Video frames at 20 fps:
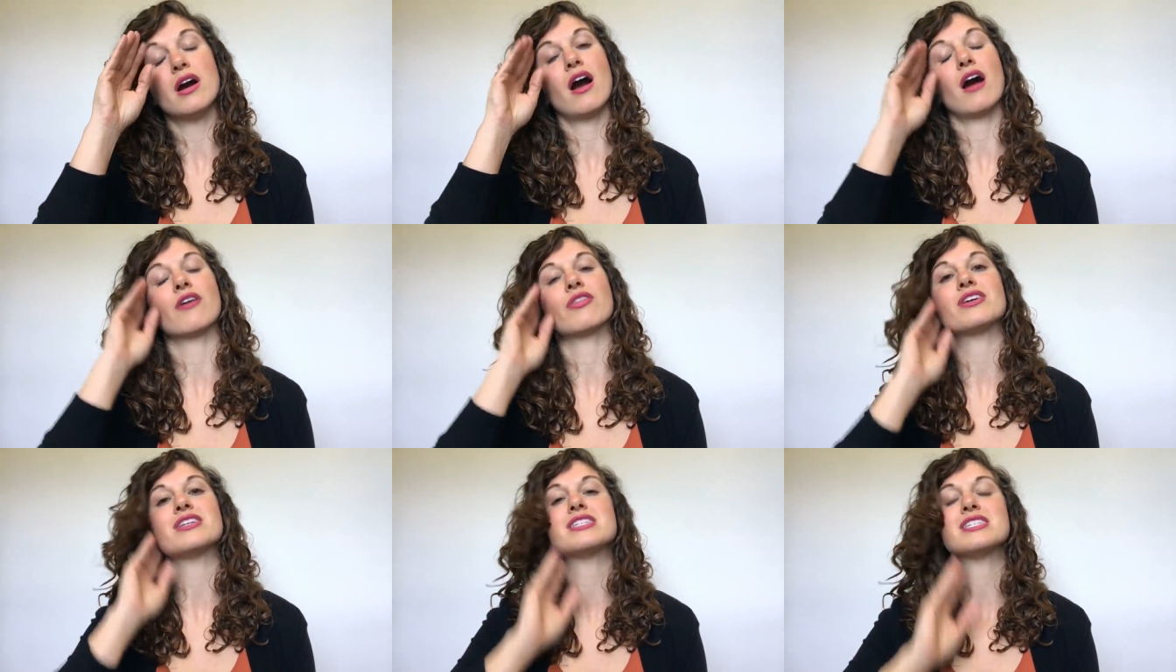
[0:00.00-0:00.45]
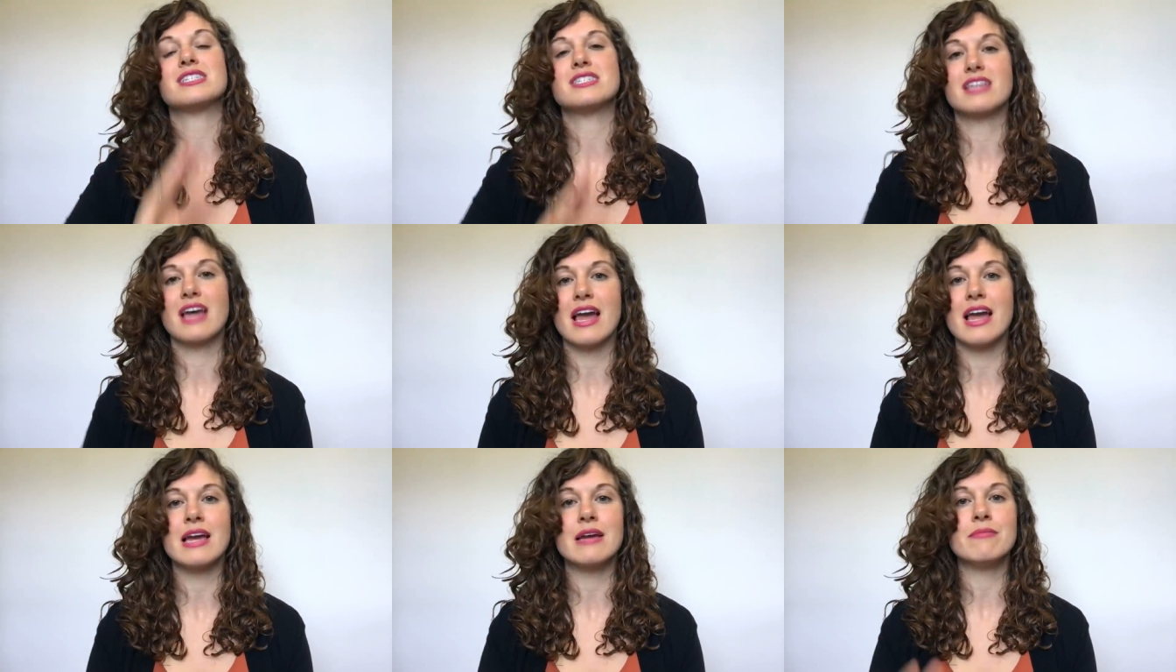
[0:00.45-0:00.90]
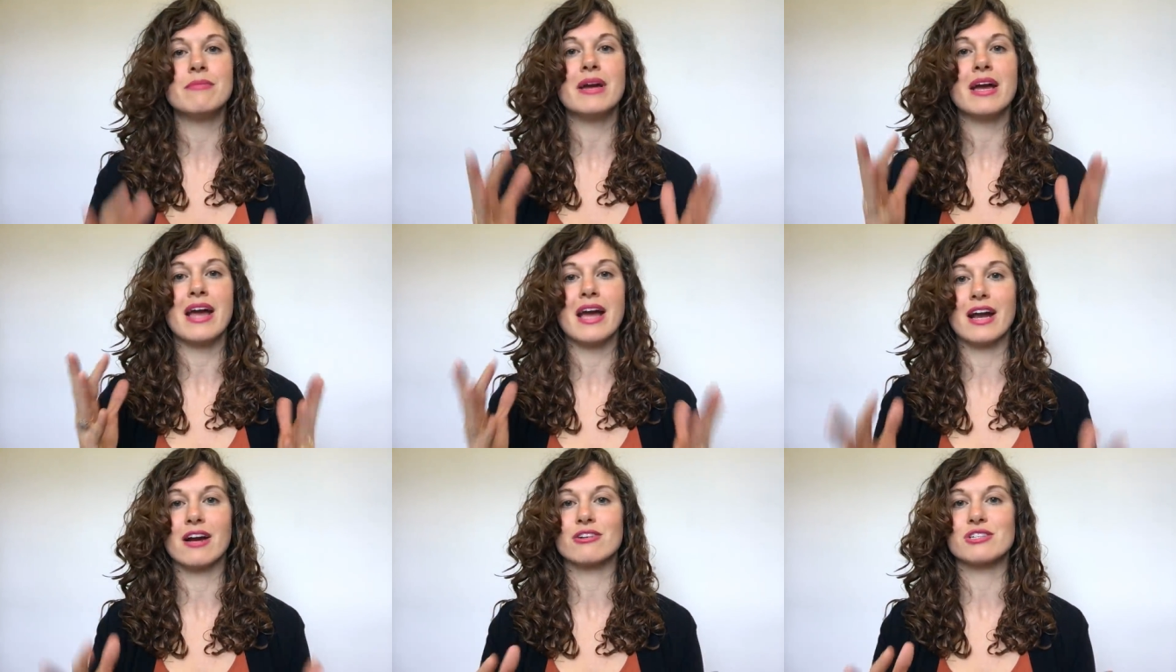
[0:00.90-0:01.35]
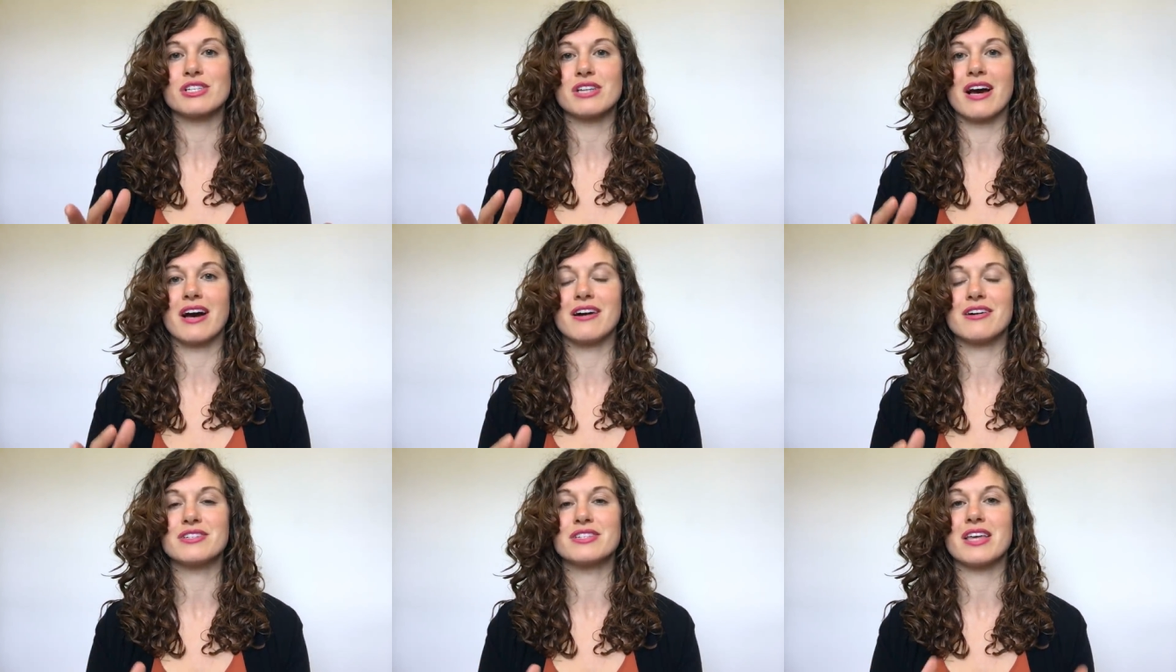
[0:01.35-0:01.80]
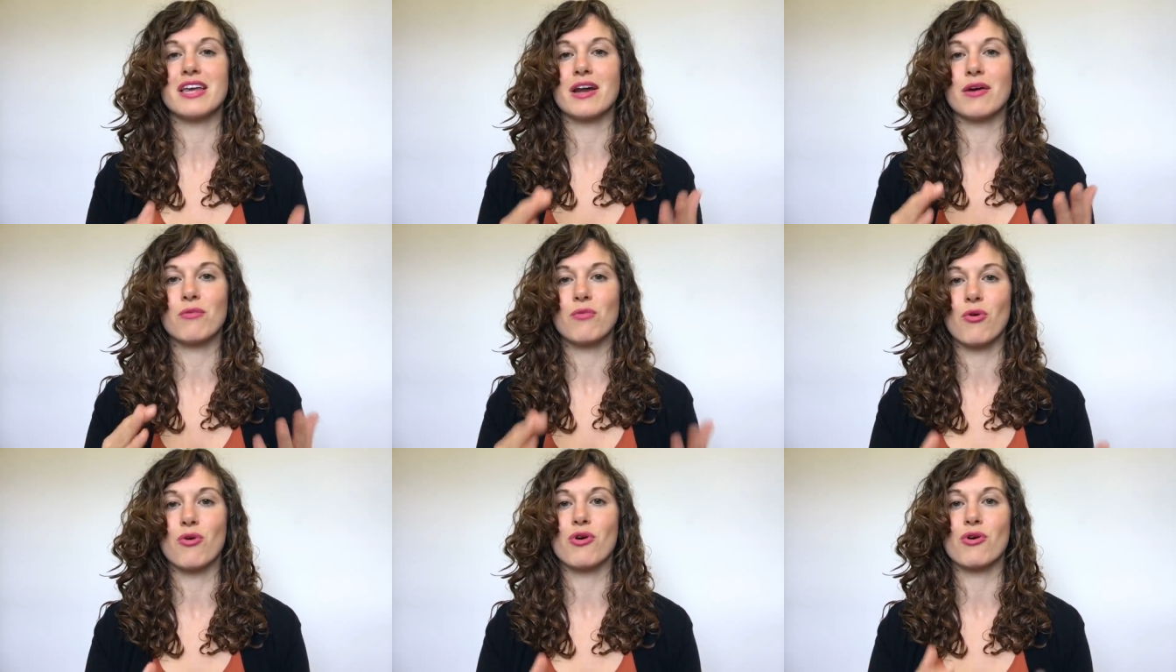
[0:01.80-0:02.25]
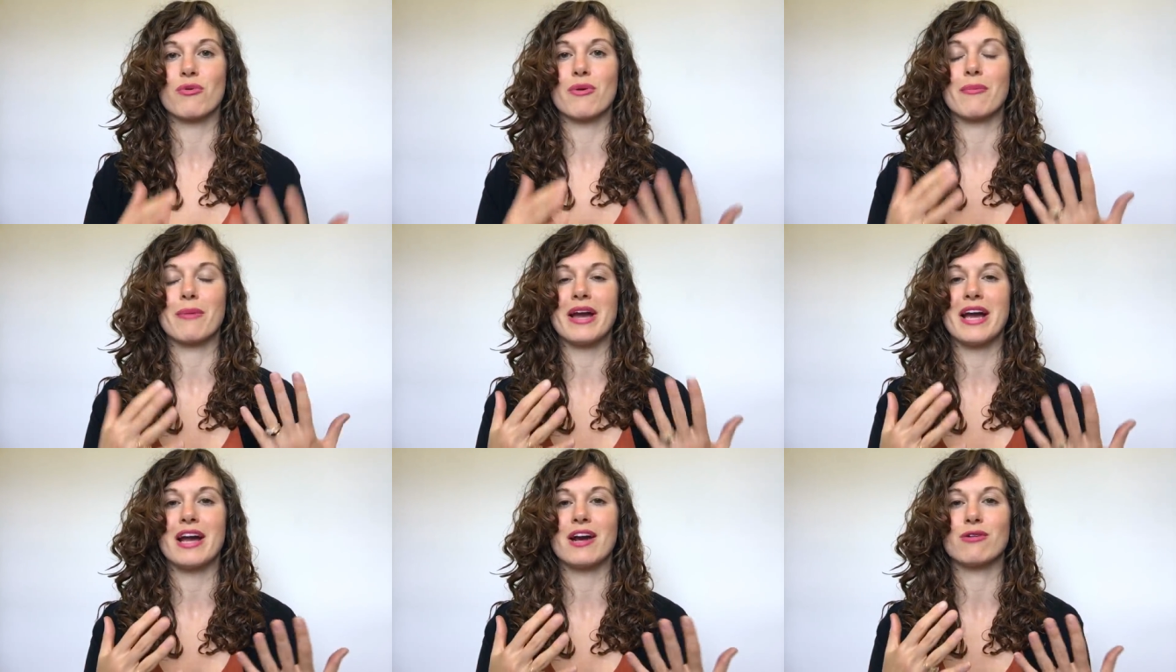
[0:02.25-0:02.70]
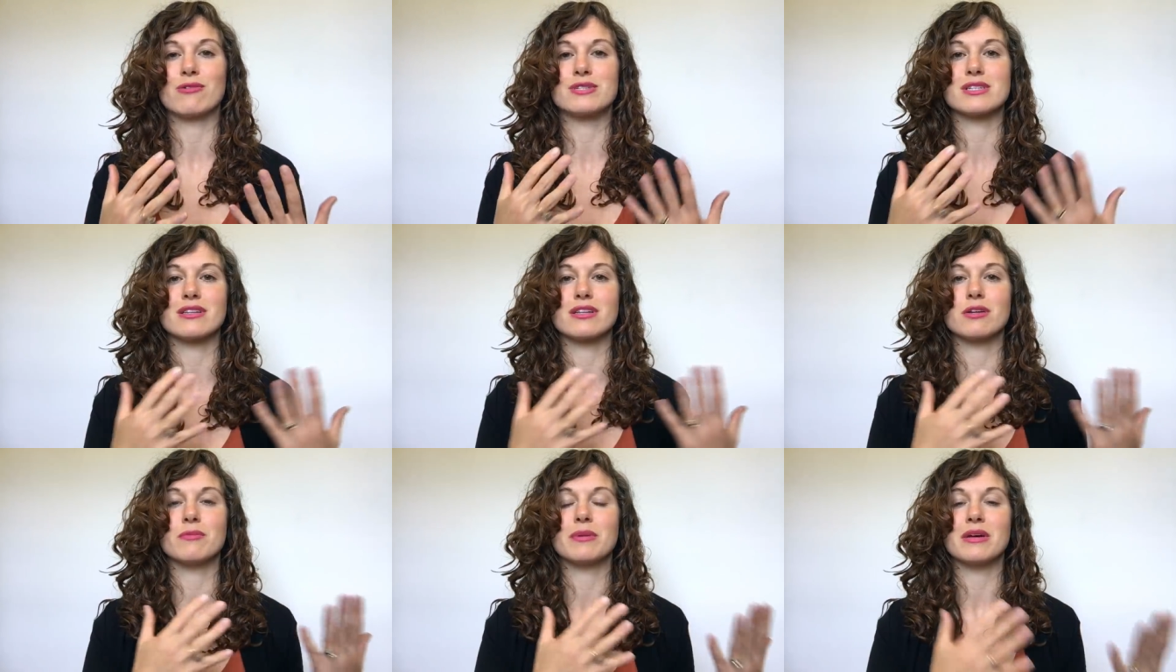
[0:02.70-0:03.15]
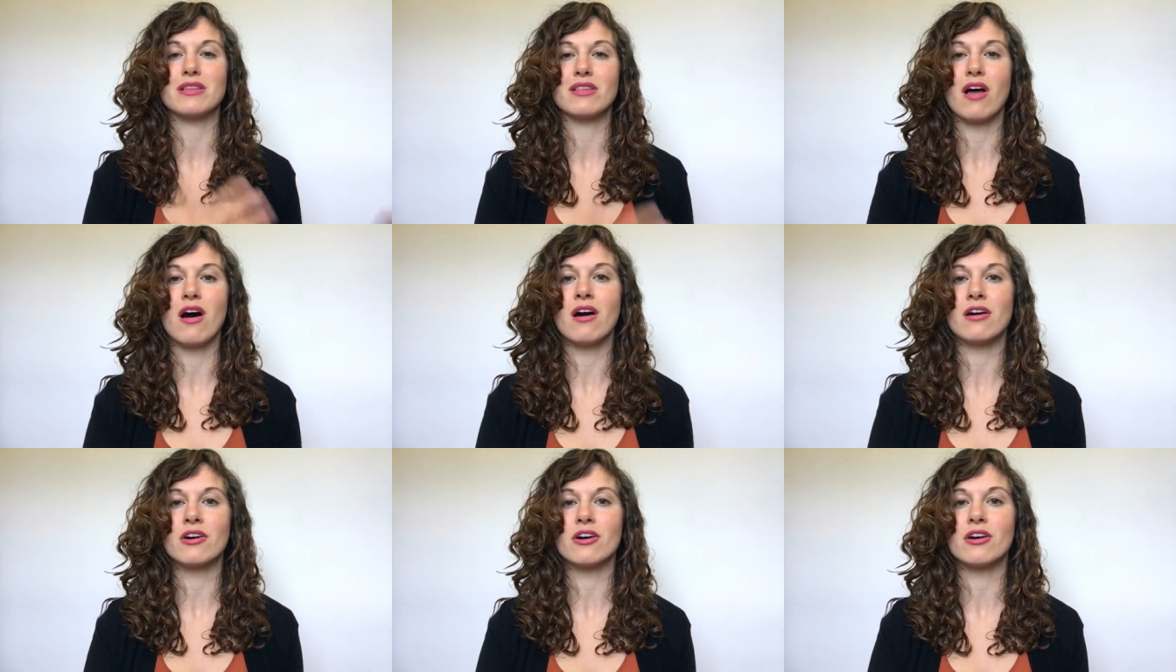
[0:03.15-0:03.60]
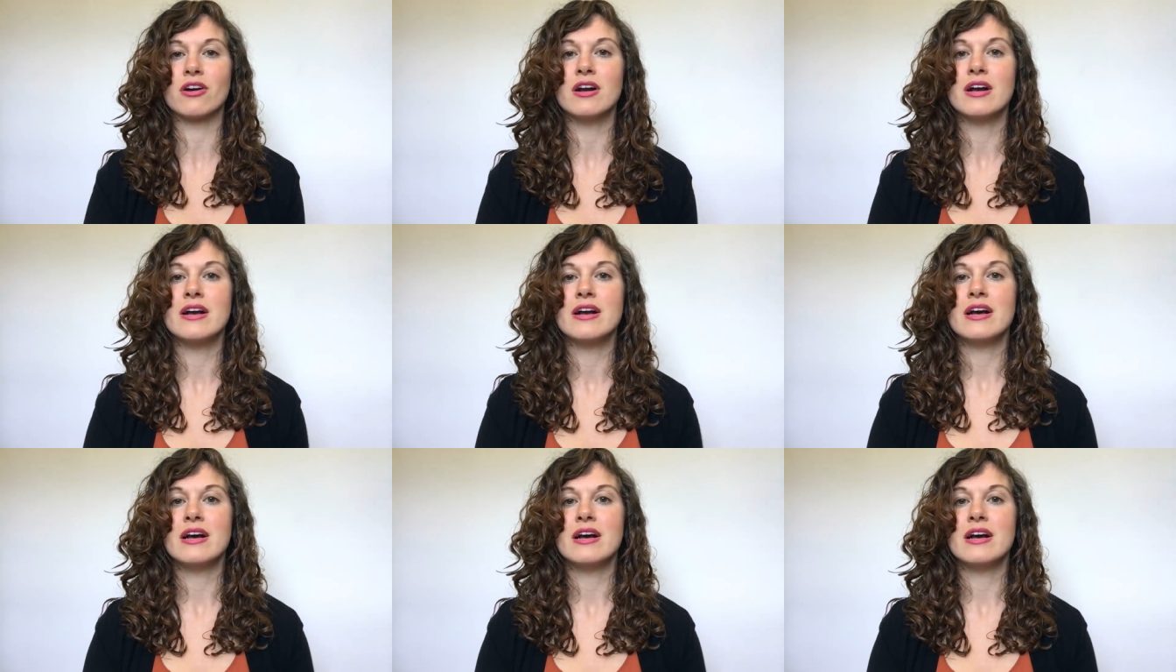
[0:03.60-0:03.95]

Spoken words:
are the same hairstyles that I wore when my hair was a little bit longer.